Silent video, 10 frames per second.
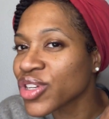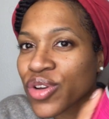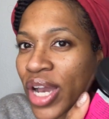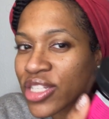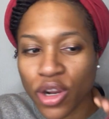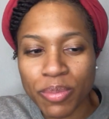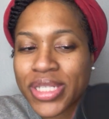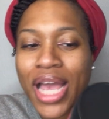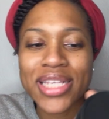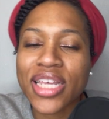you guys heard,
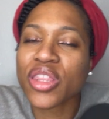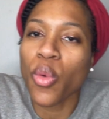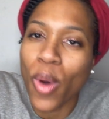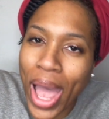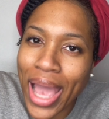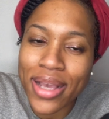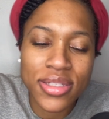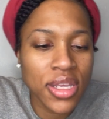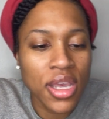besides like the wax,